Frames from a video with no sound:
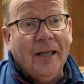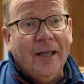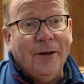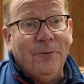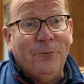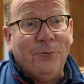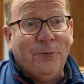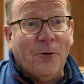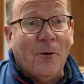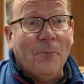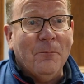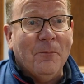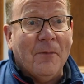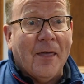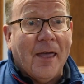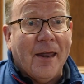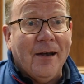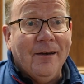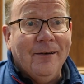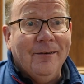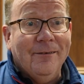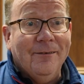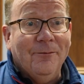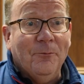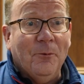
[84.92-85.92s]
And from
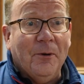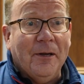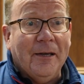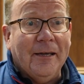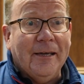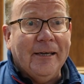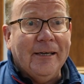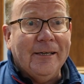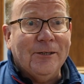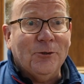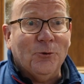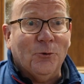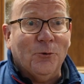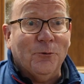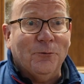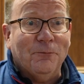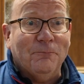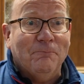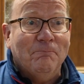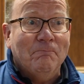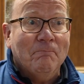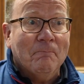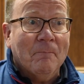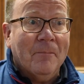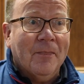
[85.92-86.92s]
then, we sort of
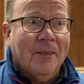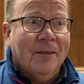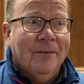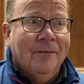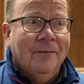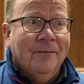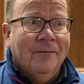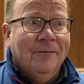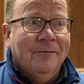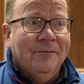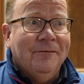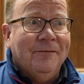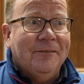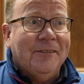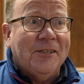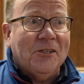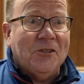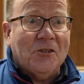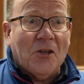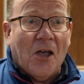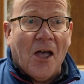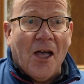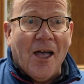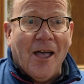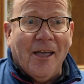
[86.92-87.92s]

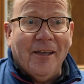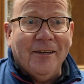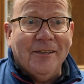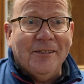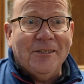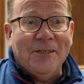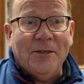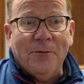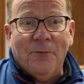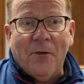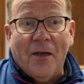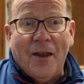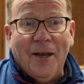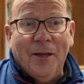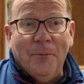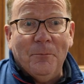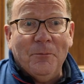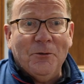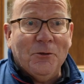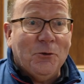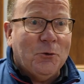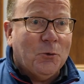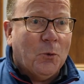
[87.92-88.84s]
designed, developed,